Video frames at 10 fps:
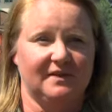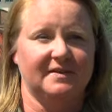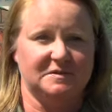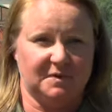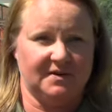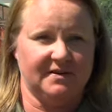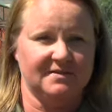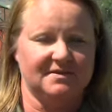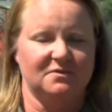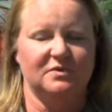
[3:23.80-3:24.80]
experience.
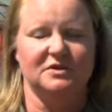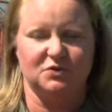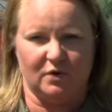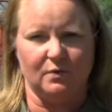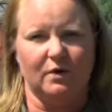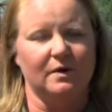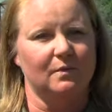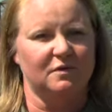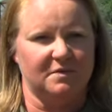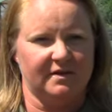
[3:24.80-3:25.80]
We enjoyed working with
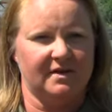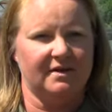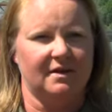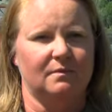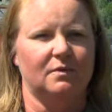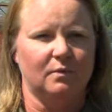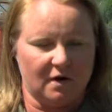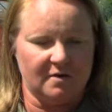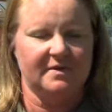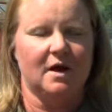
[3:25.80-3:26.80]
Melink and would
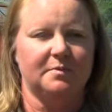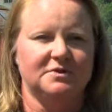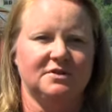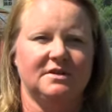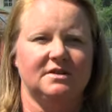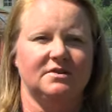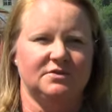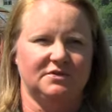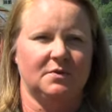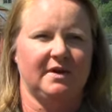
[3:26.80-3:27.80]
welcome the opportunity to do
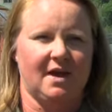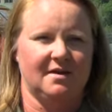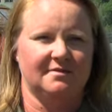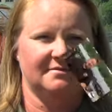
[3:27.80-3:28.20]
so again.